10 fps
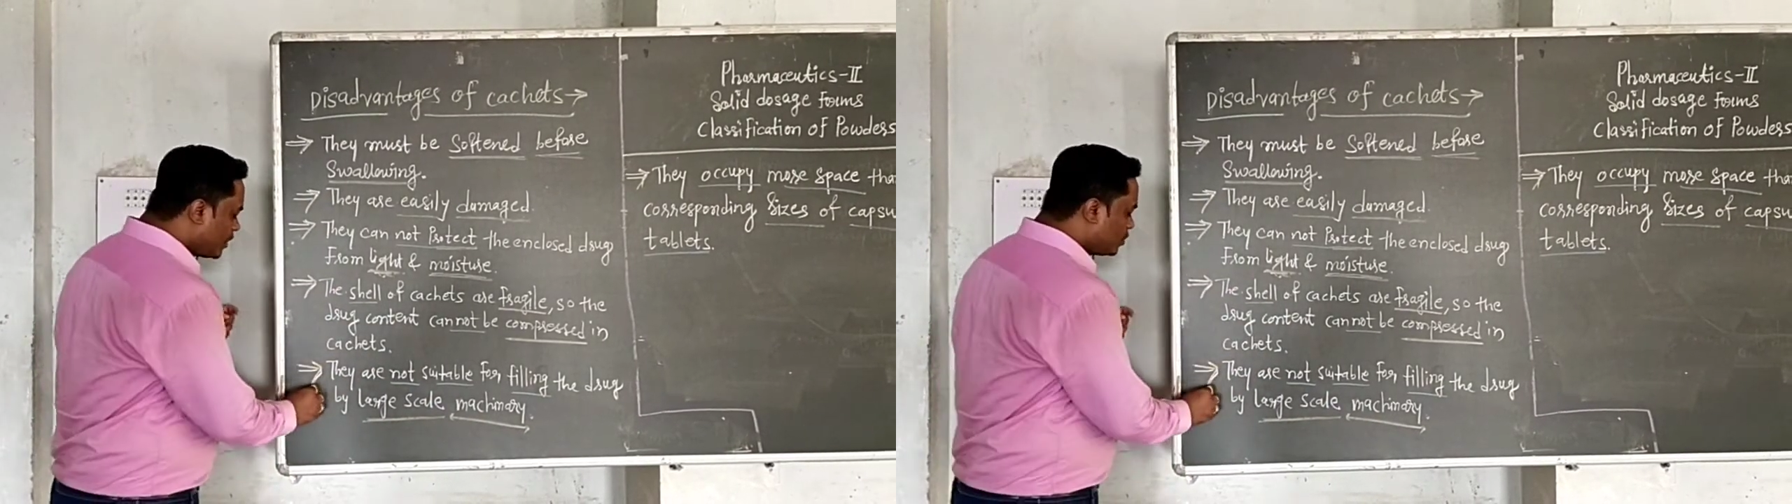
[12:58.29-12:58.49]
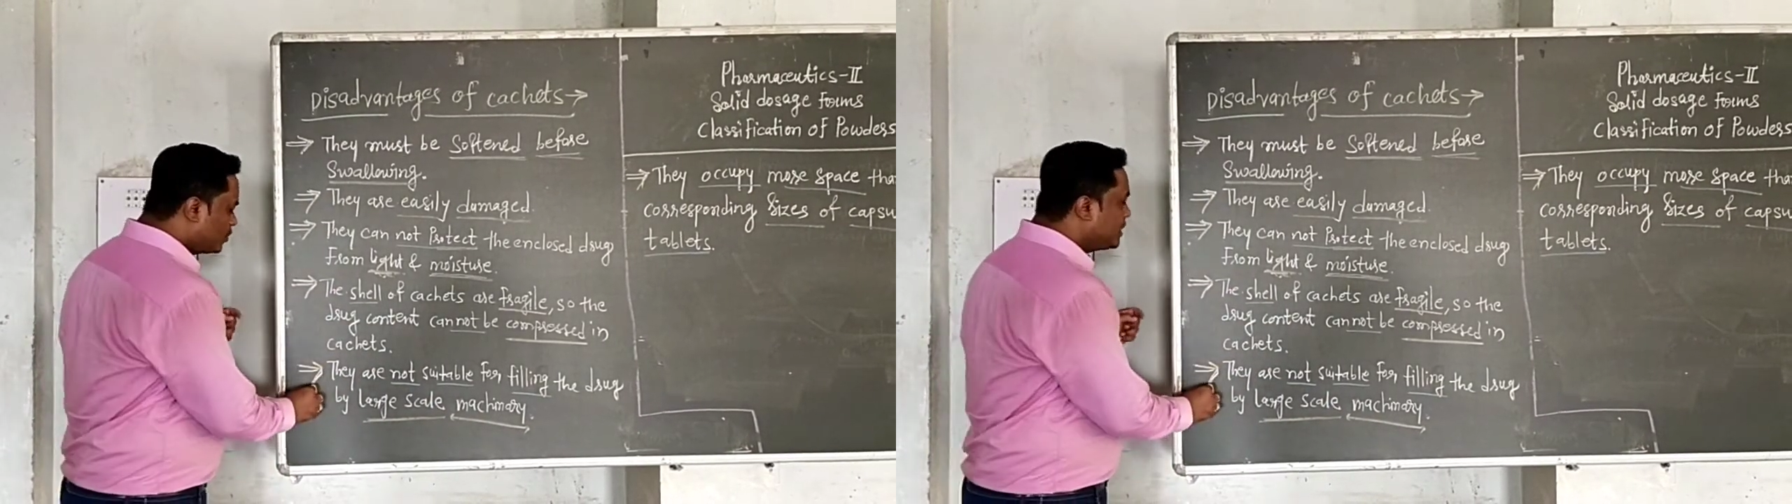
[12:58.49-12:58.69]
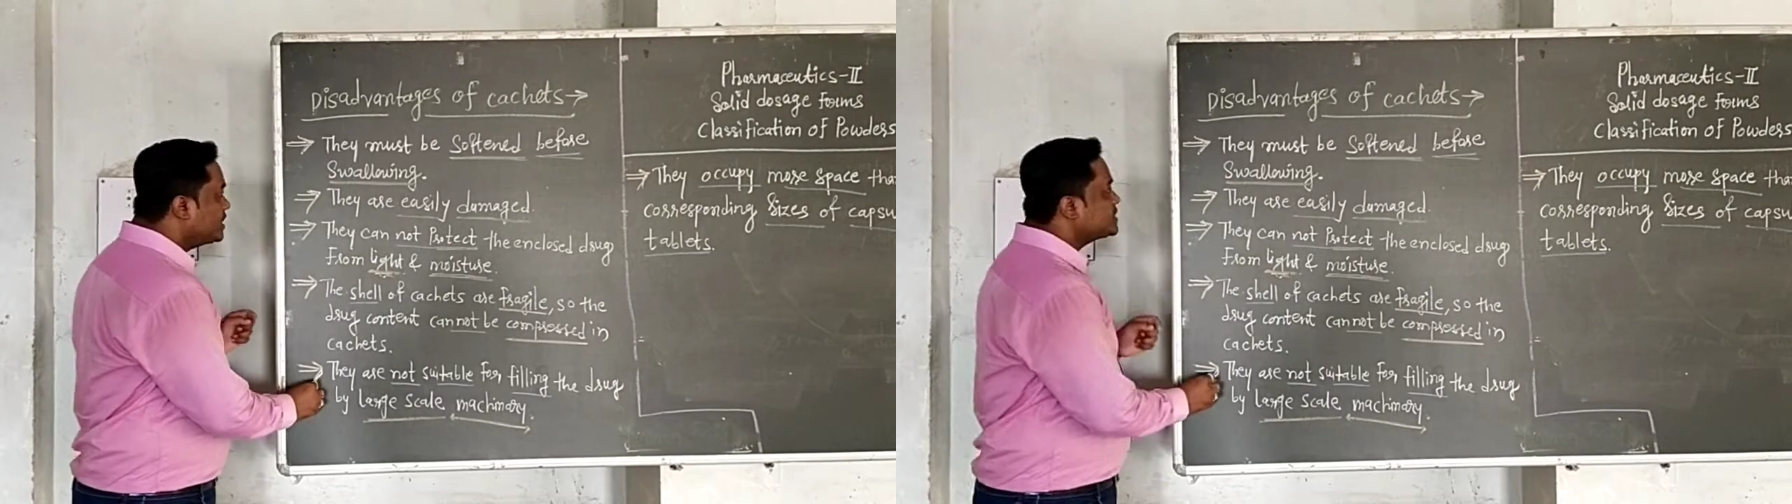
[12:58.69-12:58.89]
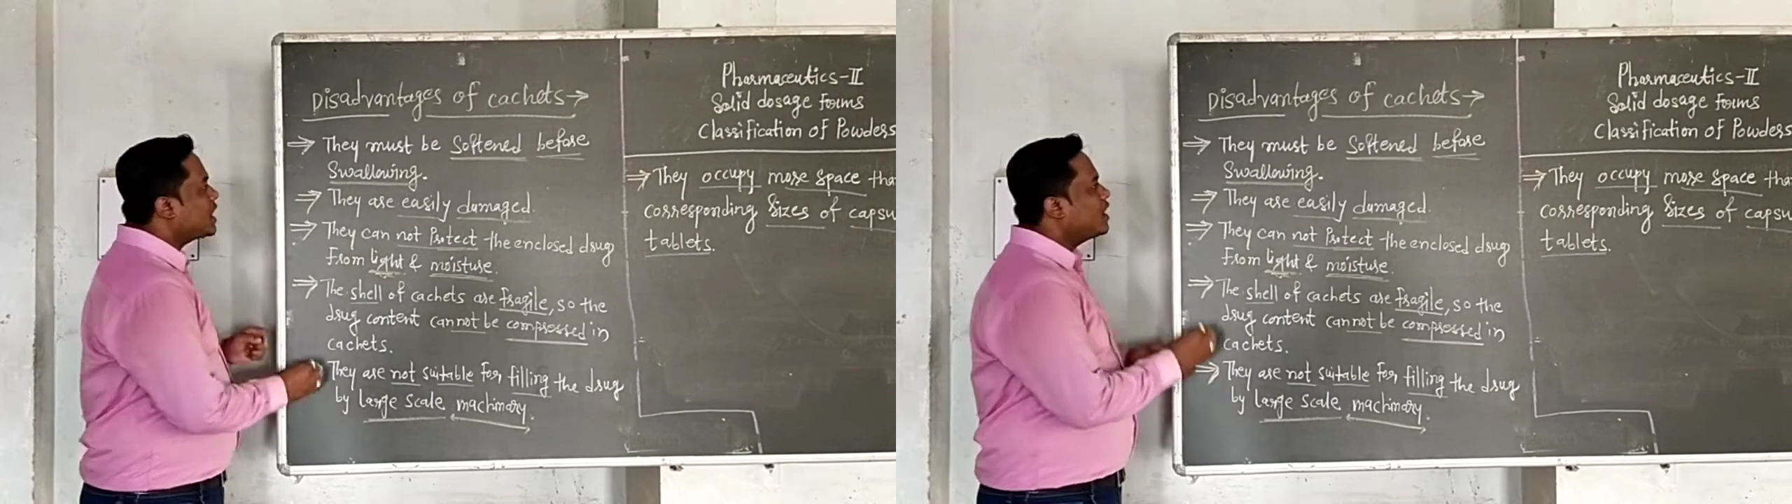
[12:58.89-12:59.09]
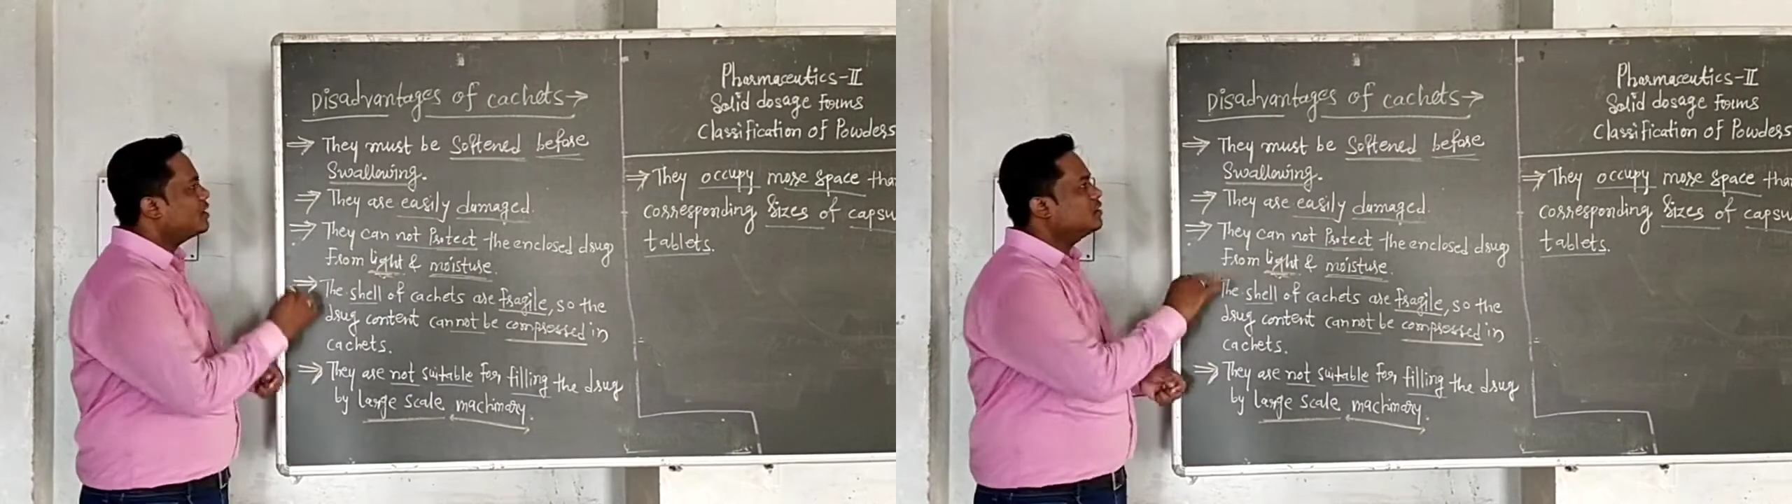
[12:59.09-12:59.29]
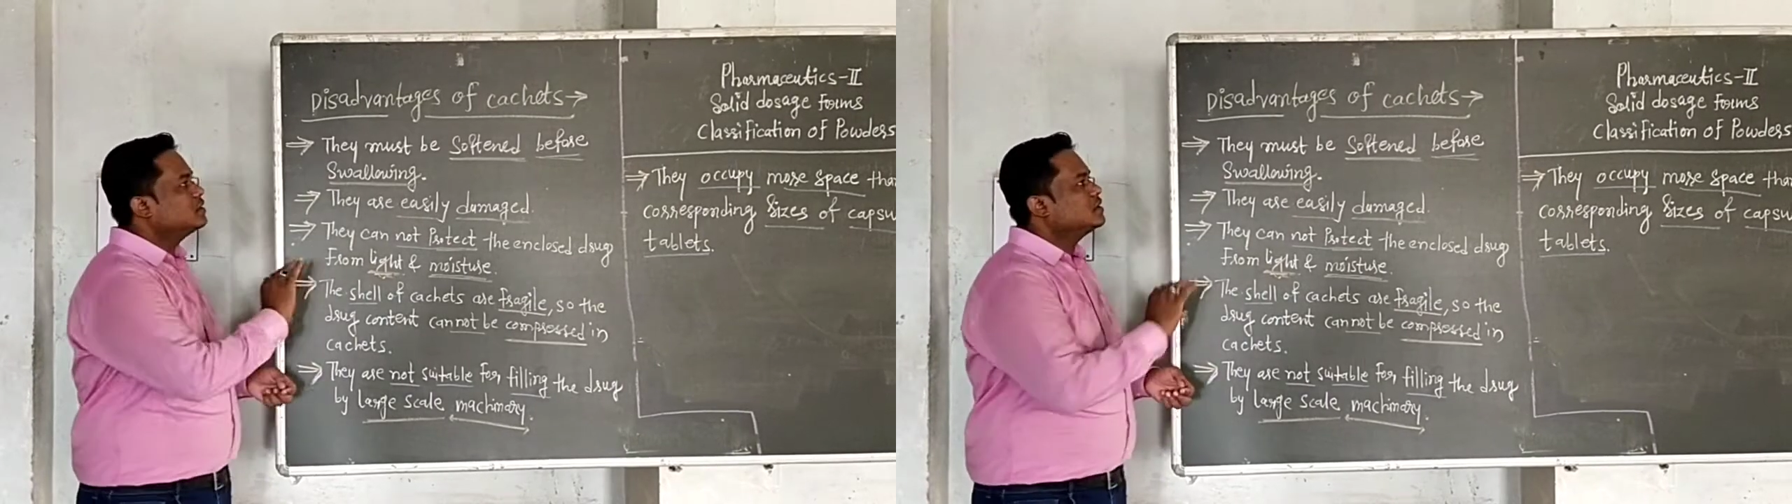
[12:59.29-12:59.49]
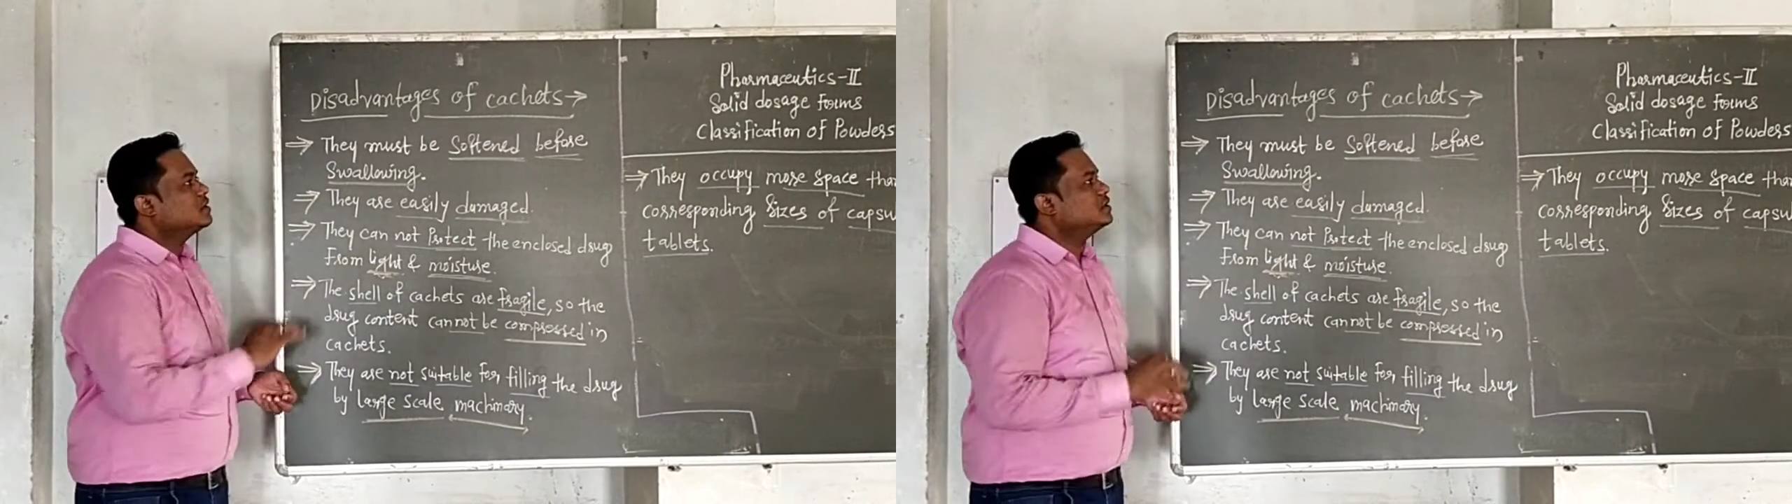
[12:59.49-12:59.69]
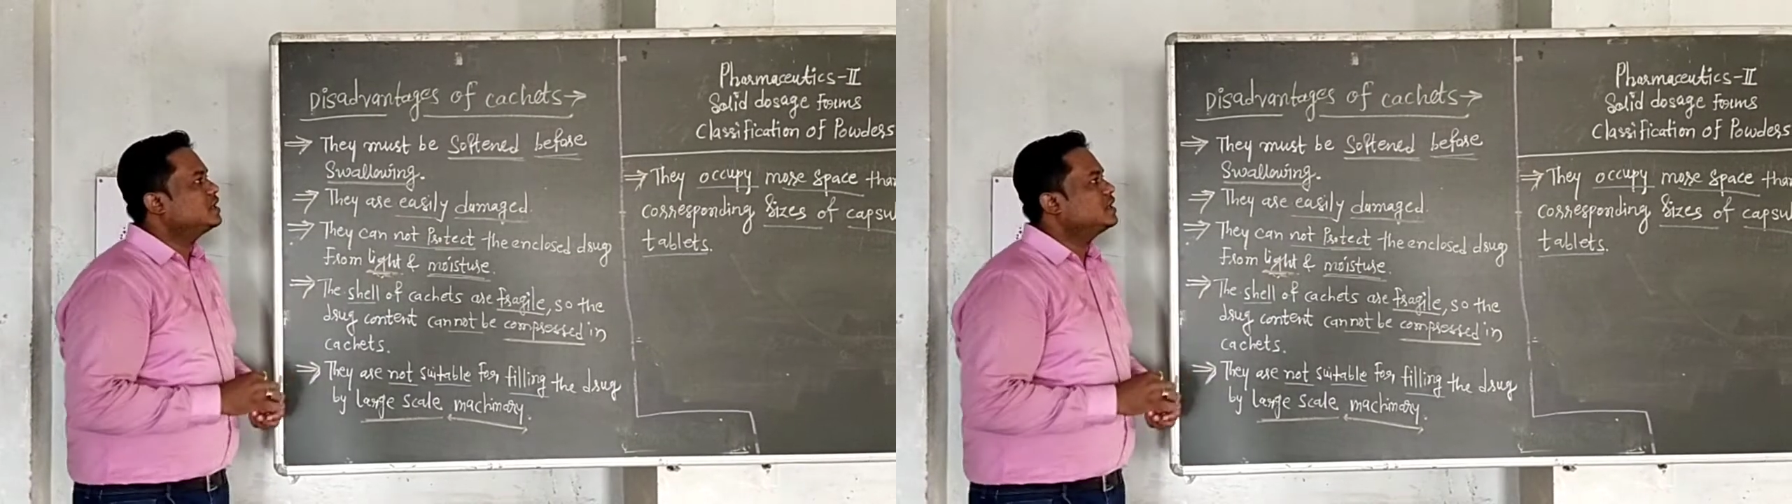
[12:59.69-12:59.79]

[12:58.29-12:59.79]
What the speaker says: So these are